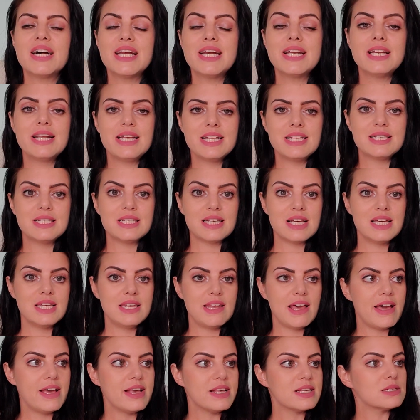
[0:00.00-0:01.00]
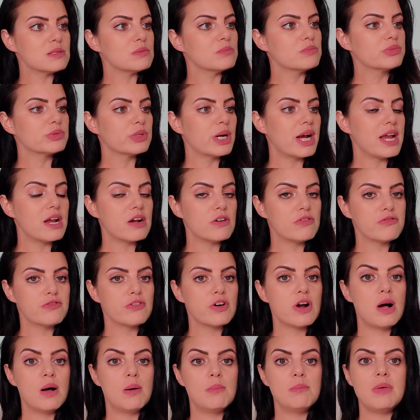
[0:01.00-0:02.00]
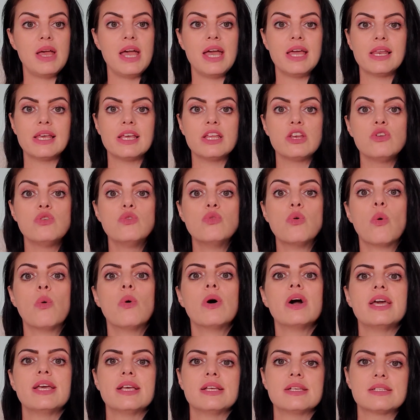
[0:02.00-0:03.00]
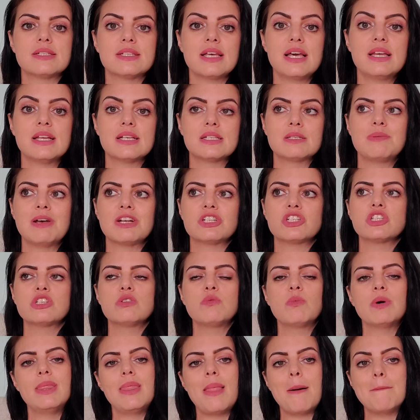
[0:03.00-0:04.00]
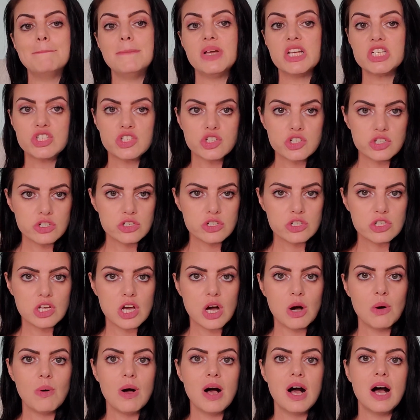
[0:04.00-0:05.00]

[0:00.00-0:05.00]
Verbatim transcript: But it is a nice break from any noise. And especially when the misters go